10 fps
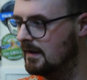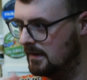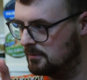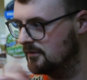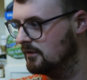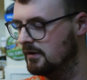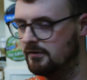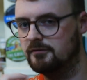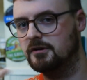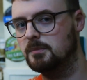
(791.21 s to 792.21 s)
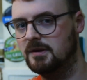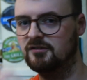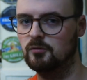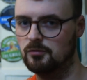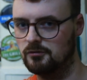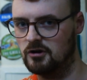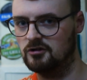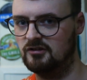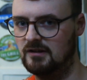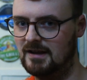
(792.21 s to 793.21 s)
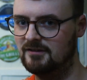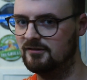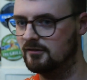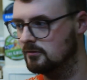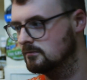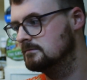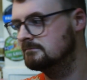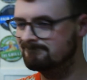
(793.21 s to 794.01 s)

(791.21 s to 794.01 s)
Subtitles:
and they prefer either a Copita or a Rocks glass. So